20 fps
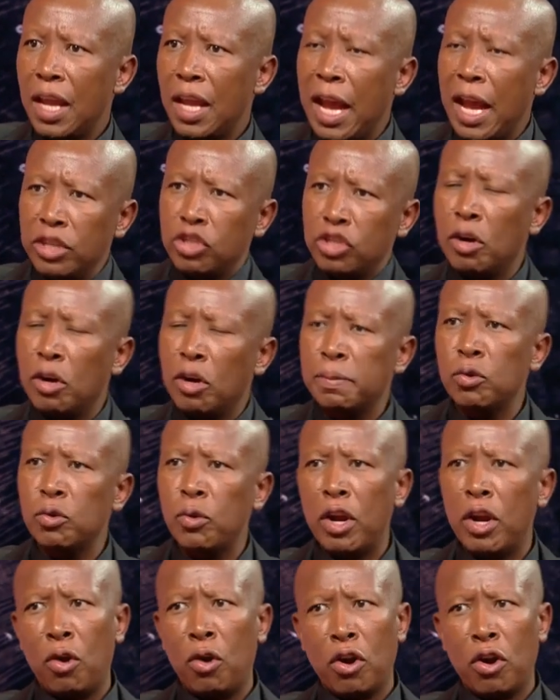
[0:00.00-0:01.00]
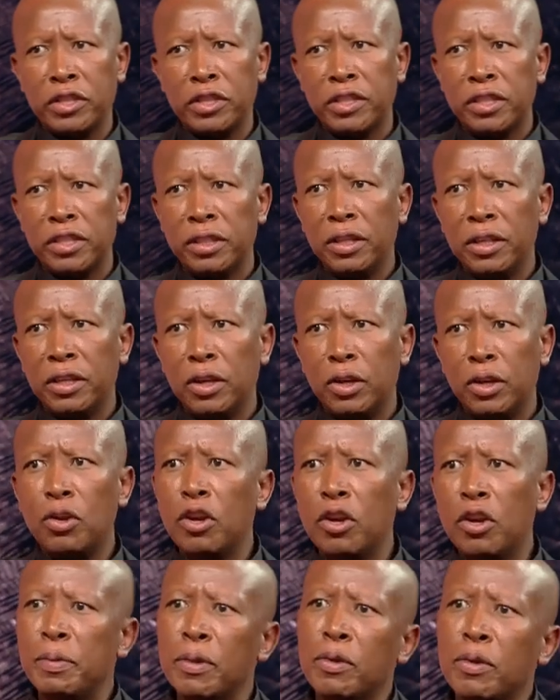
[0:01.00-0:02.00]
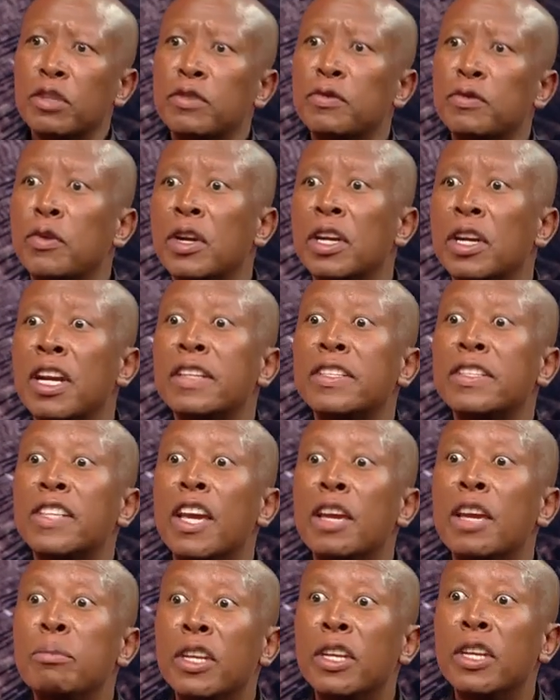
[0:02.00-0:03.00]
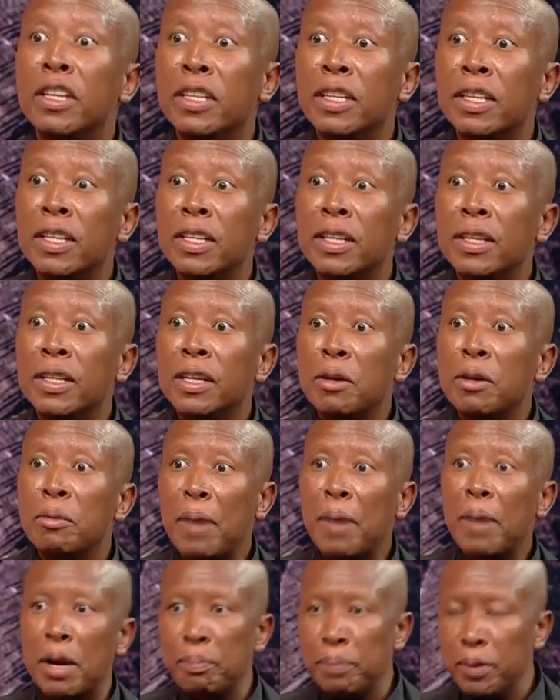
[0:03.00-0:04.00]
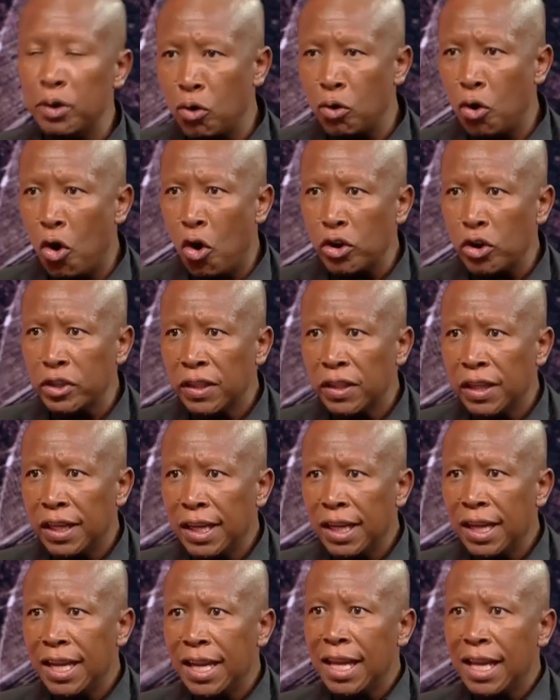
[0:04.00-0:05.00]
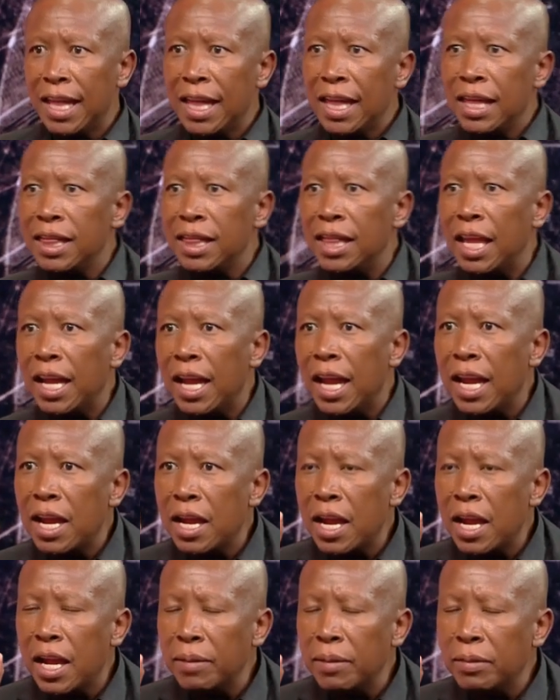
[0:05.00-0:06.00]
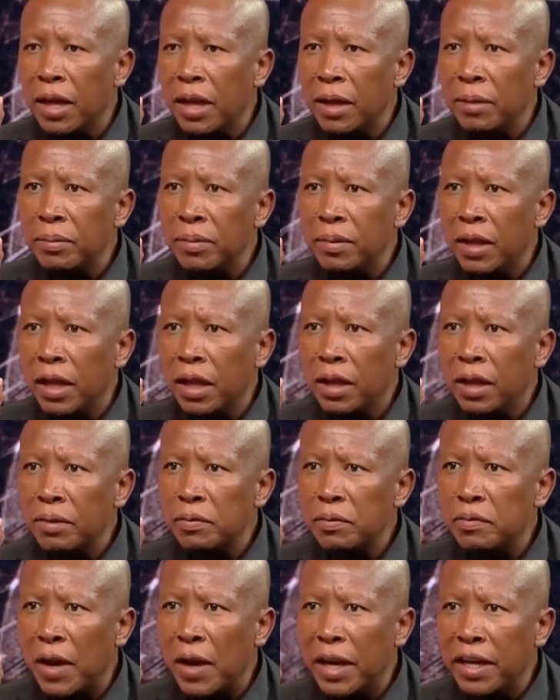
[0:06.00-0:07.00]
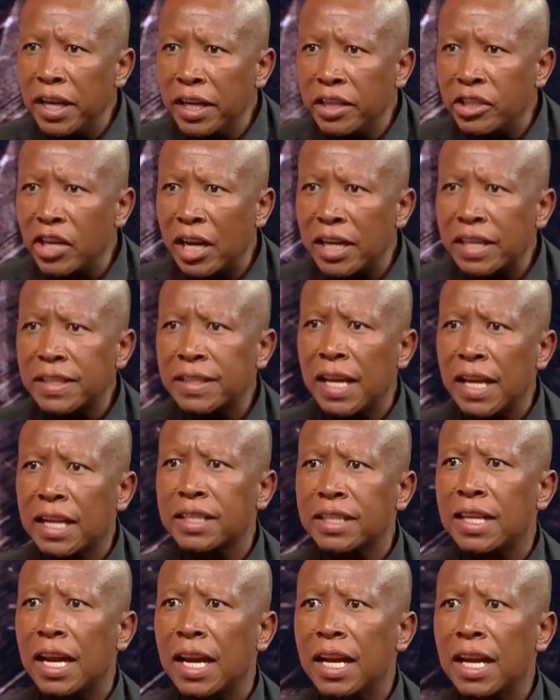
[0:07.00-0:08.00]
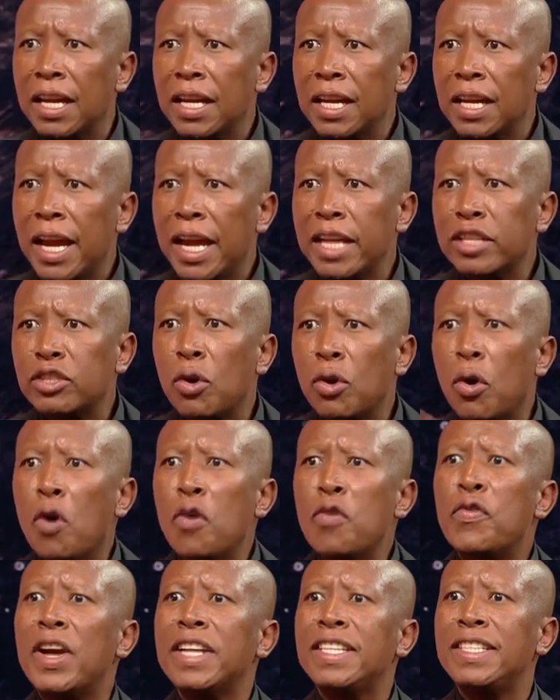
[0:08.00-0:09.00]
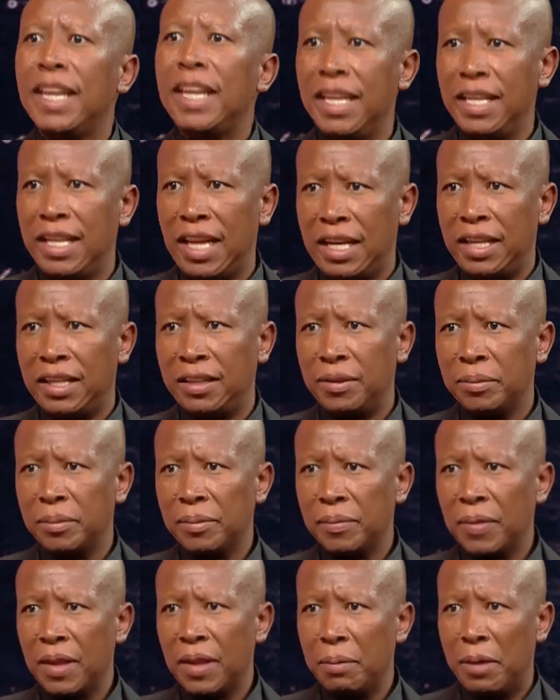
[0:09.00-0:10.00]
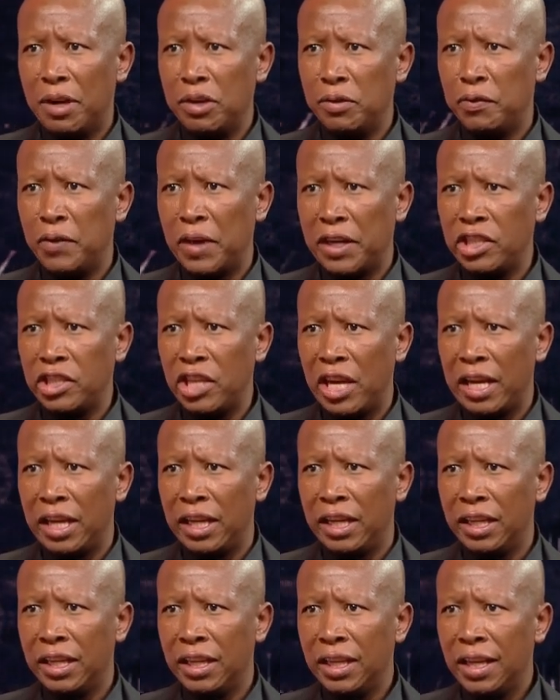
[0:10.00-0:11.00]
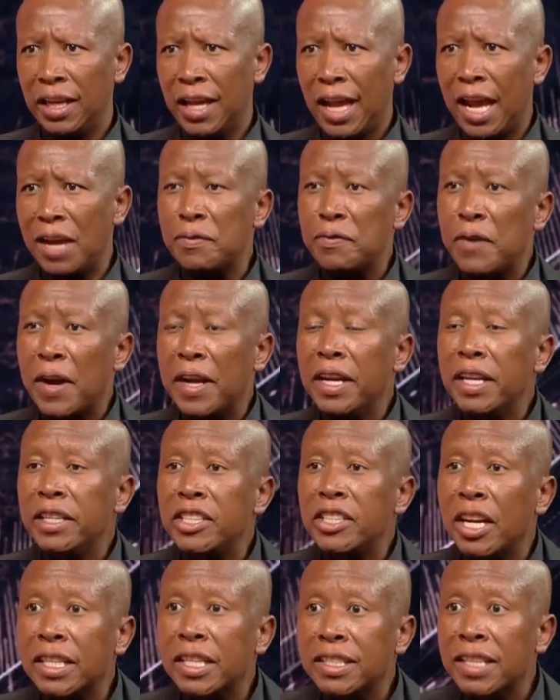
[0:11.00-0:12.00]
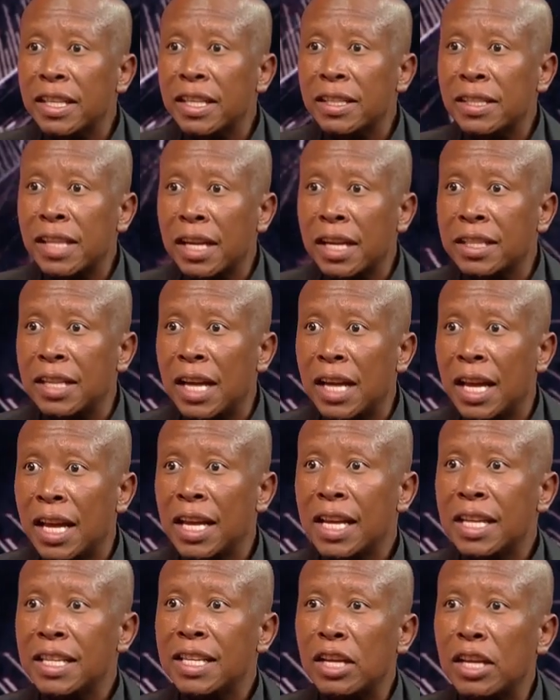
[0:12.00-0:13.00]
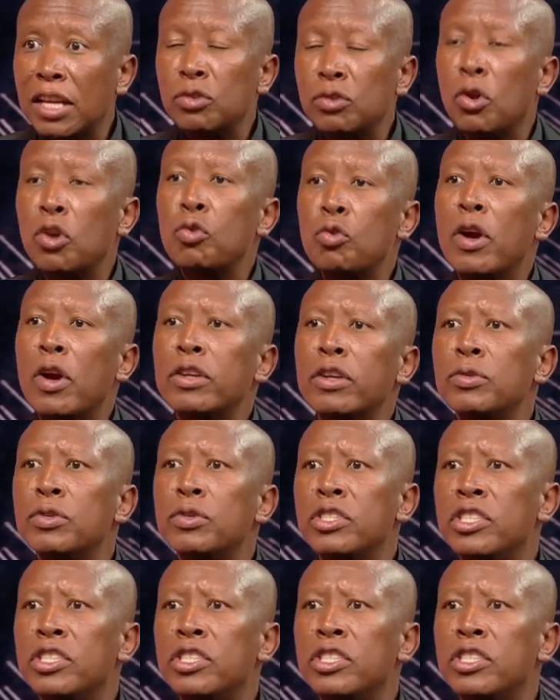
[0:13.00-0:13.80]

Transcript: and jobs were lost, not because foreigners came in, but because the financial sector has overtaken manufacturing, and financial sector does not want to